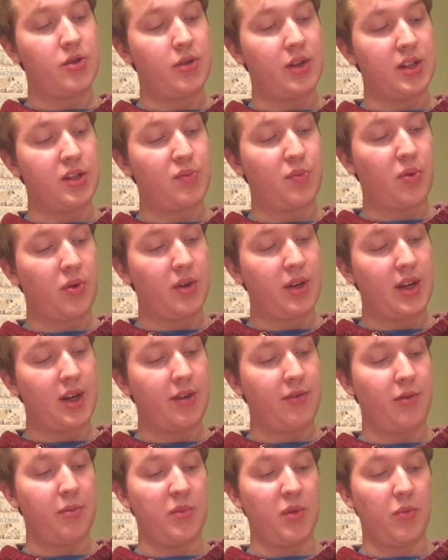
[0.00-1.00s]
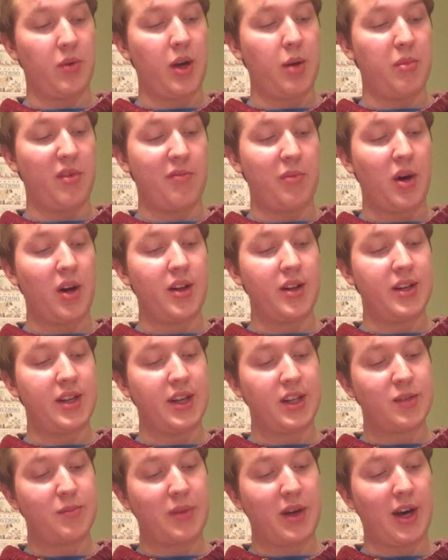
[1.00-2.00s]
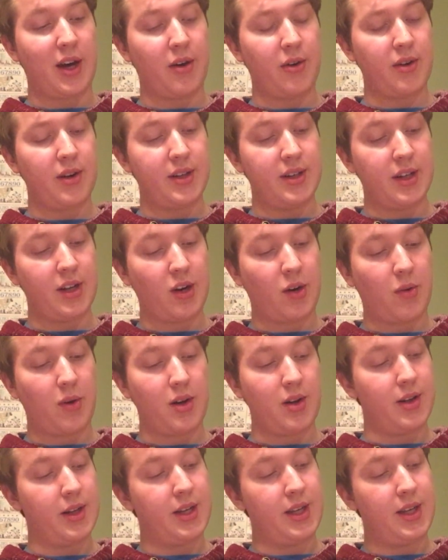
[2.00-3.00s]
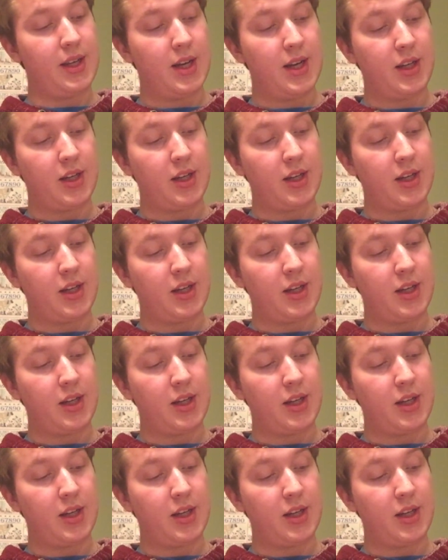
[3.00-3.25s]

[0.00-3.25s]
transporting it from the realm of politics, power, and inequality